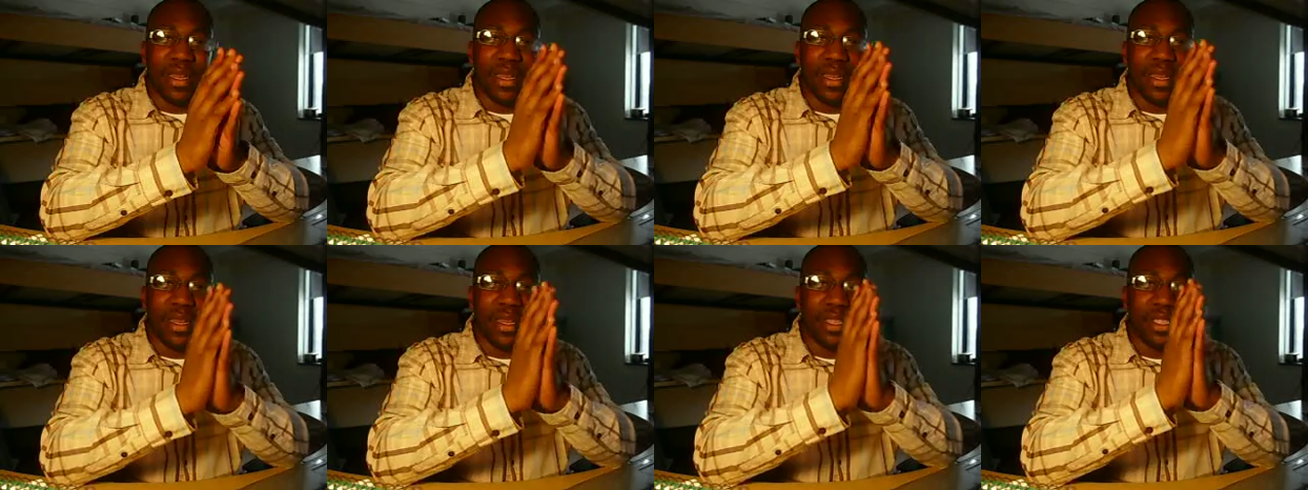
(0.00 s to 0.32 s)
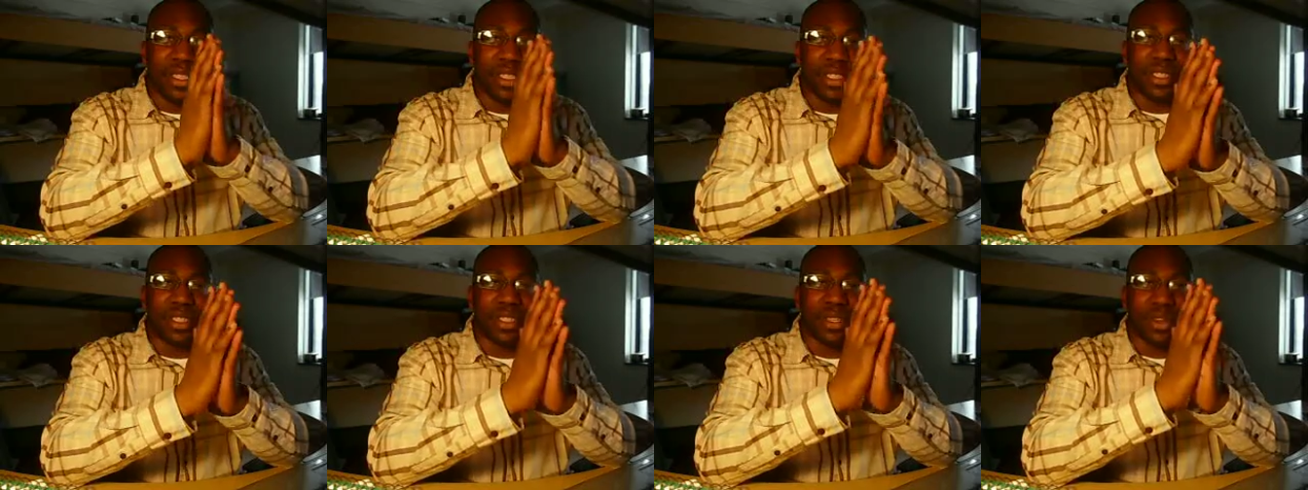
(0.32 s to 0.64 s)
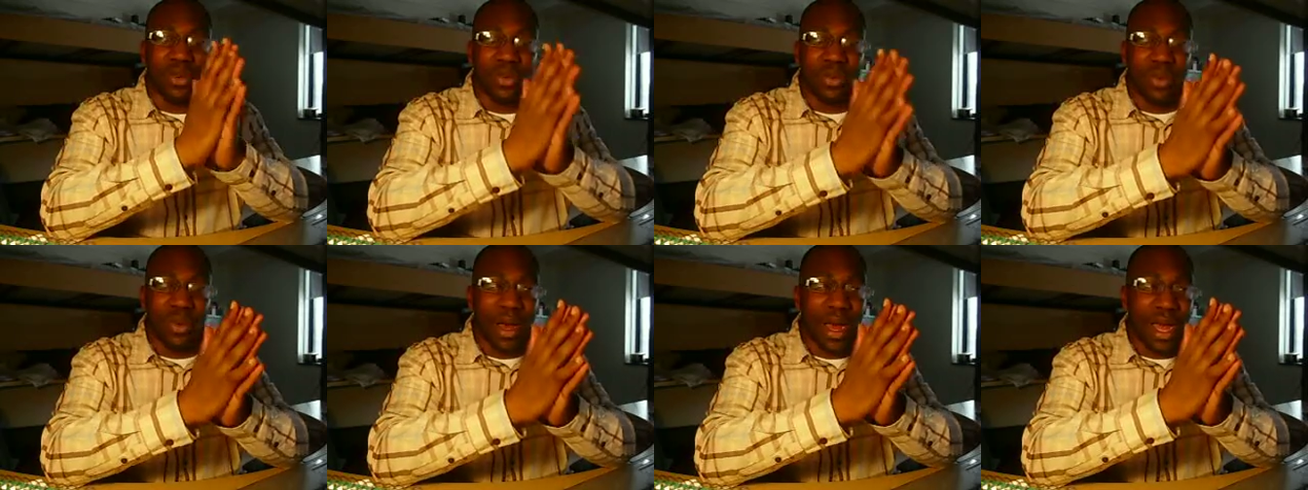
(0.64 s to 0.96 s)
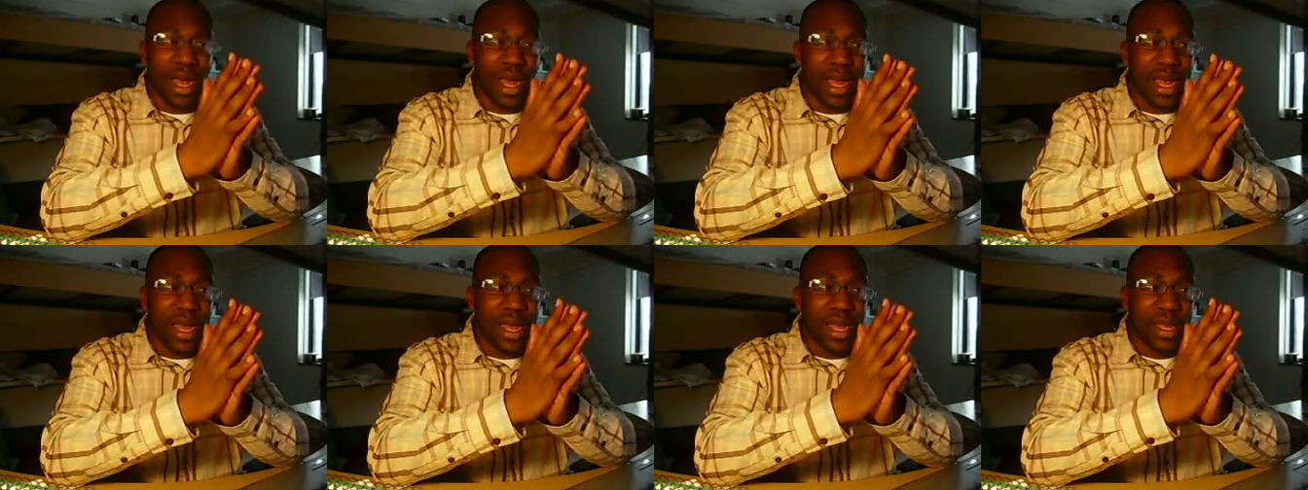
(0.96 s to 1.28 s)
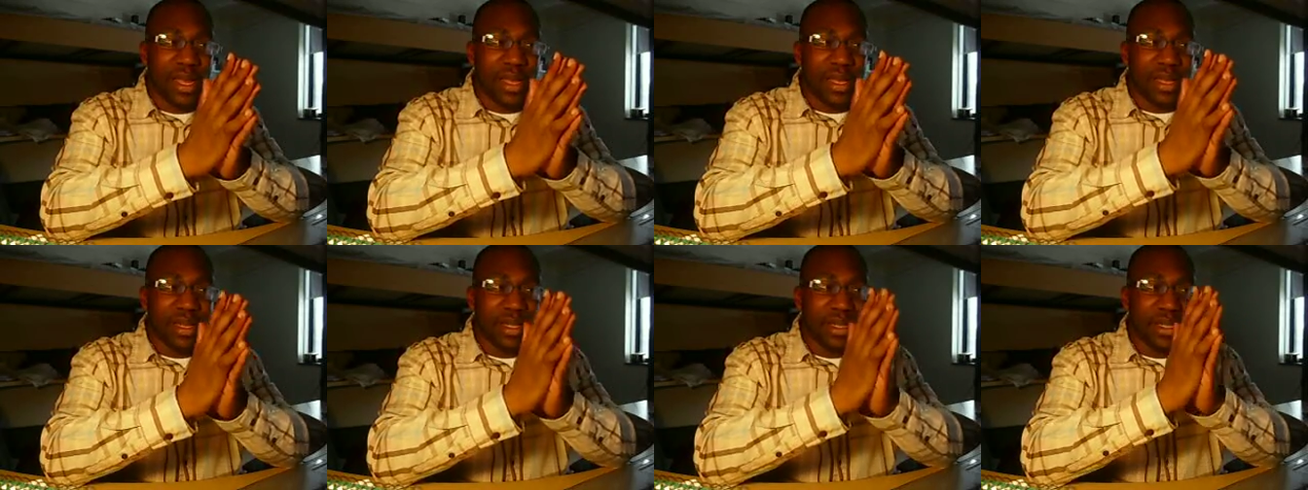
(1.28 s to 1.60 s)
is just a way
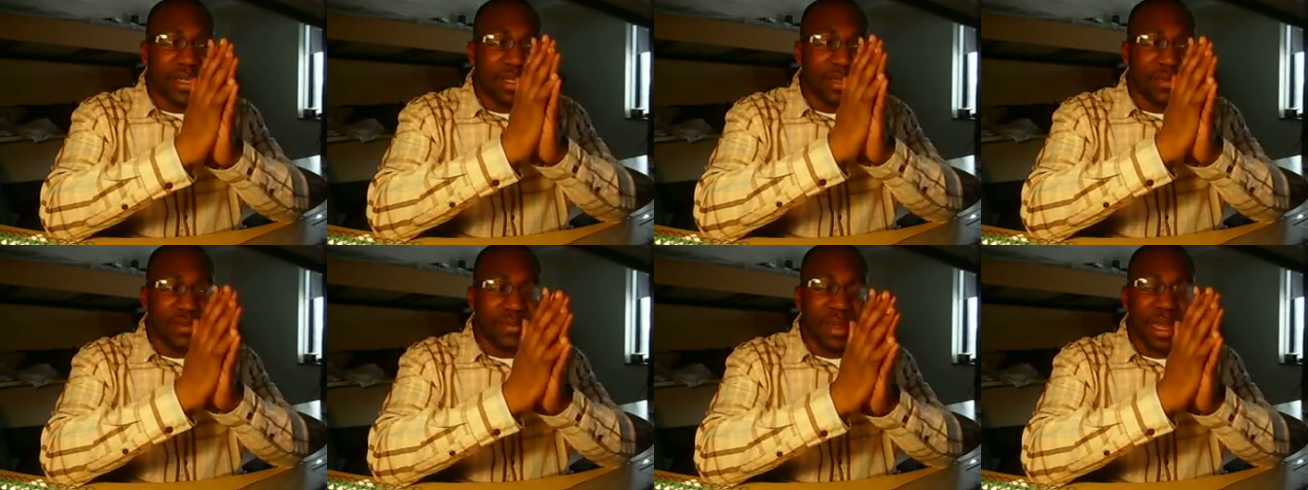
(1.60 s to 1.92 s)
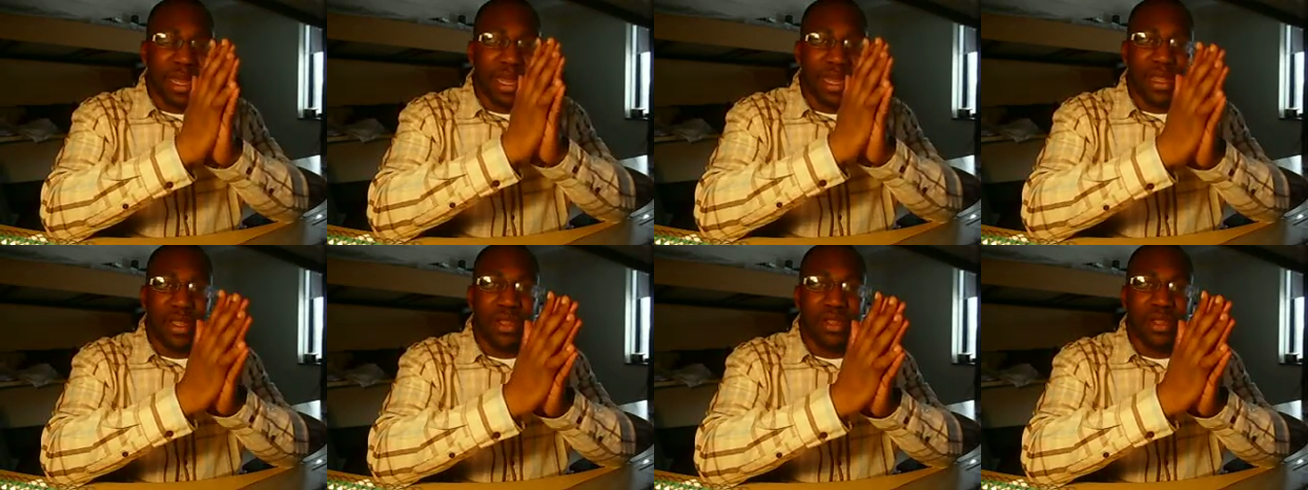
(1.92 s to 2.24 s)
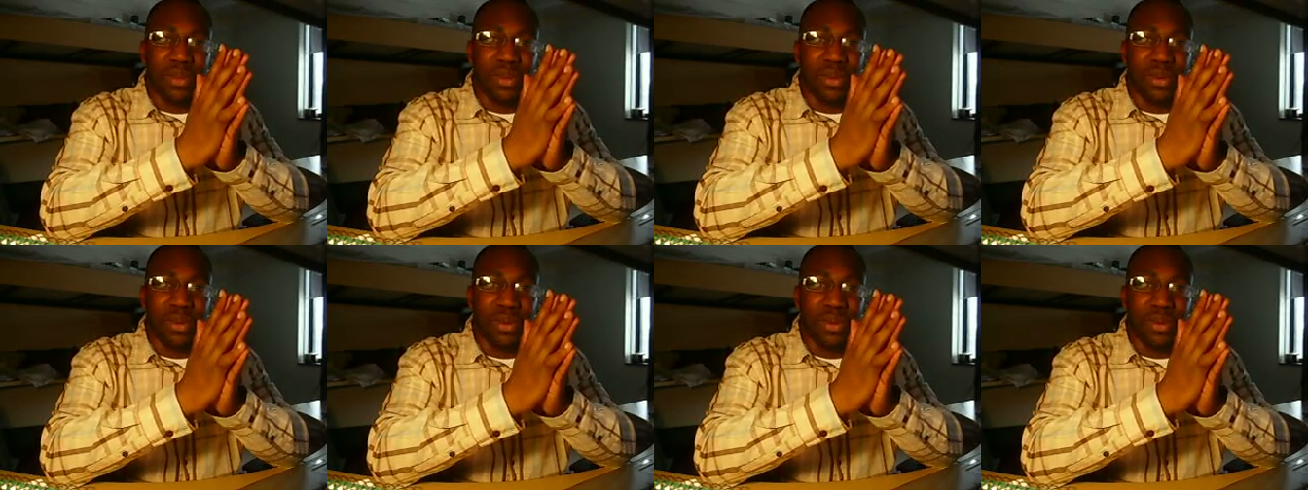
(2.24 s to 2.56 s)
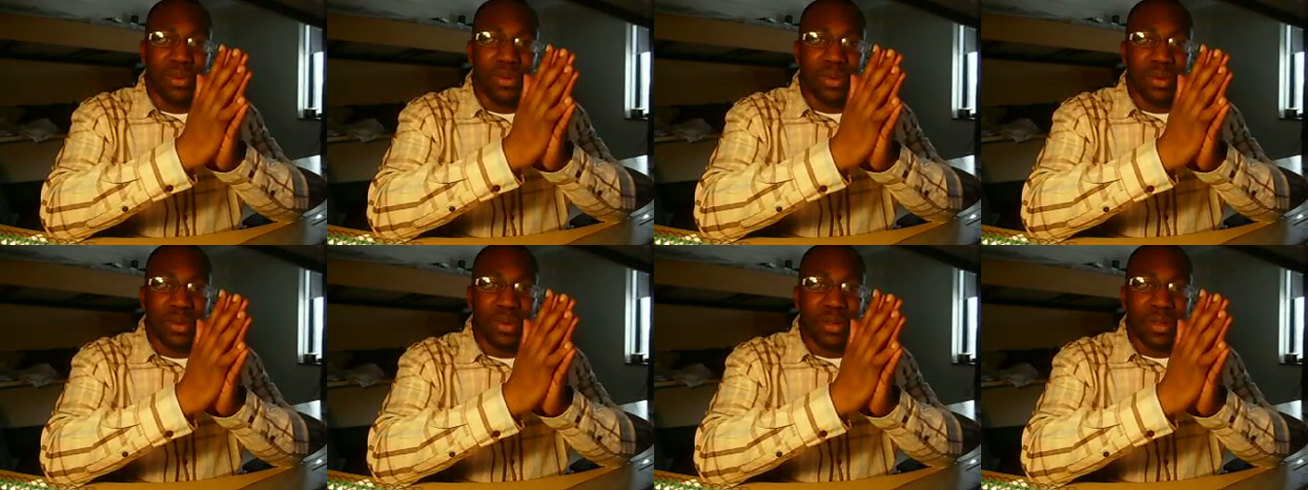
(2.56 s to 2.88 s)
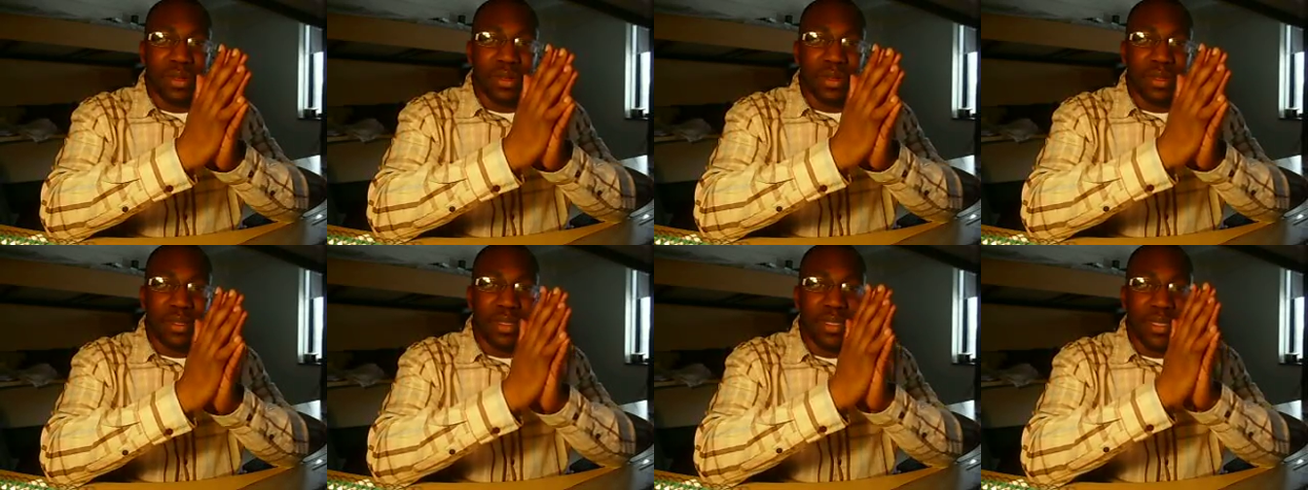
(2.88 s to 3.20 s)
to make you
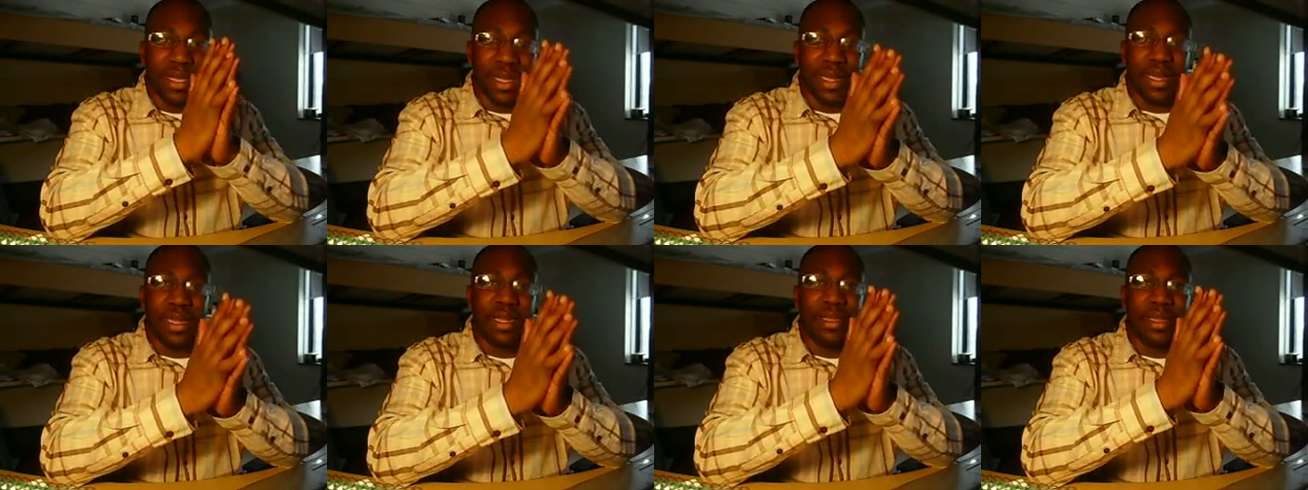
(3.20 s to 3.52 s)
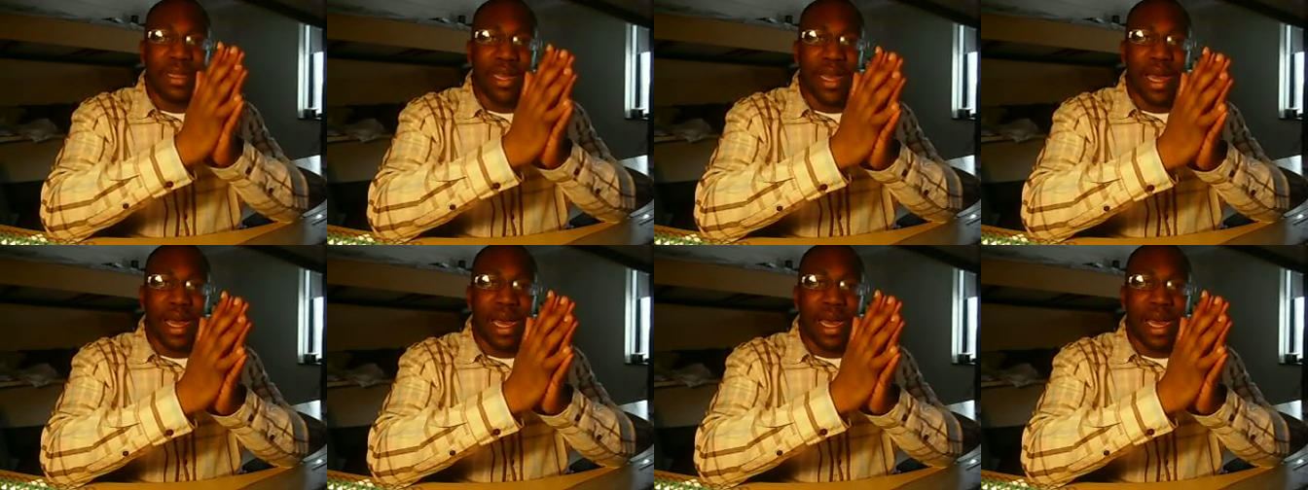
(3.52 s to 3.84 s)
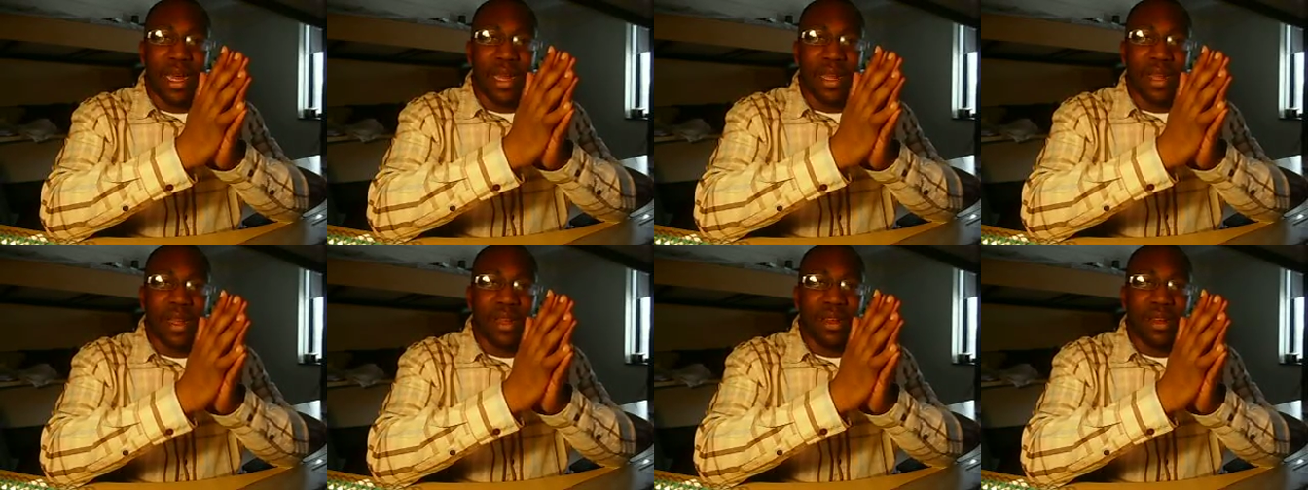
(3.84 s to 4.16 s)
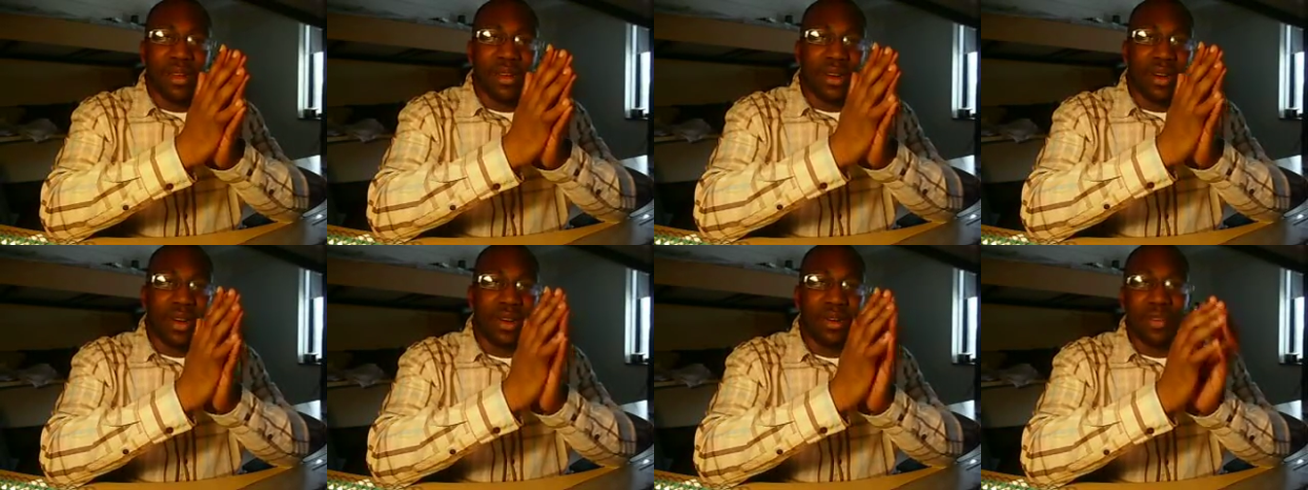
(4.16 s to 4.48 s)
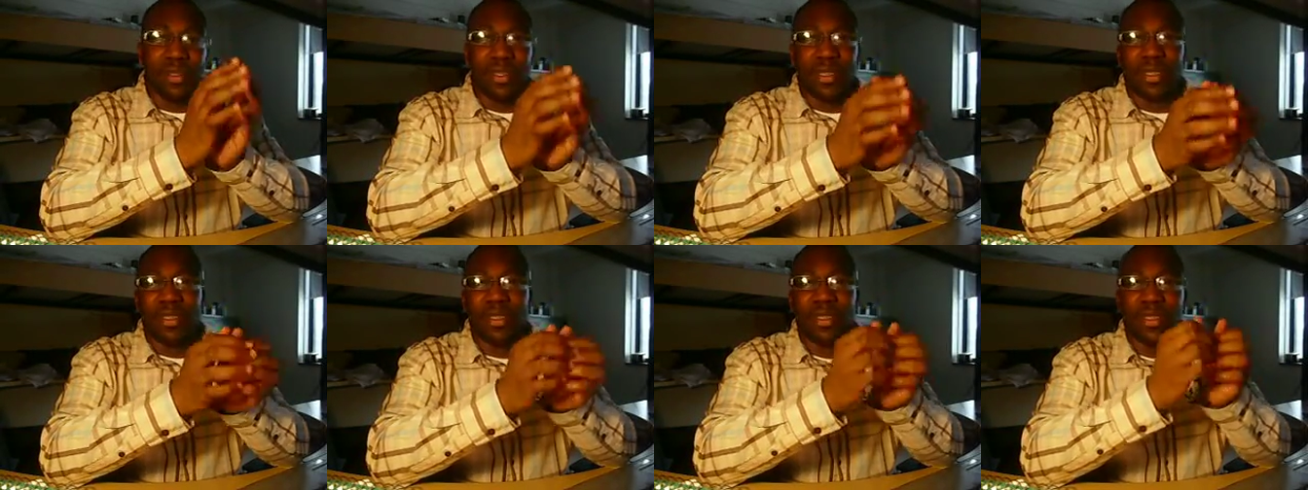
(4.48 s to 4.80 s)
think that, oh,
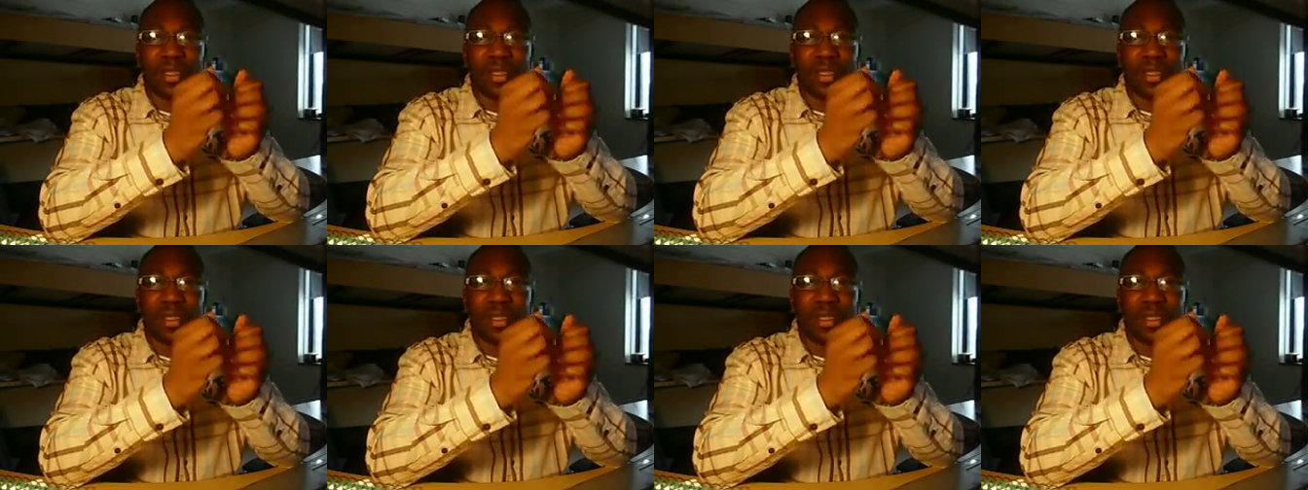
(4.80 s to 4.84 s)
this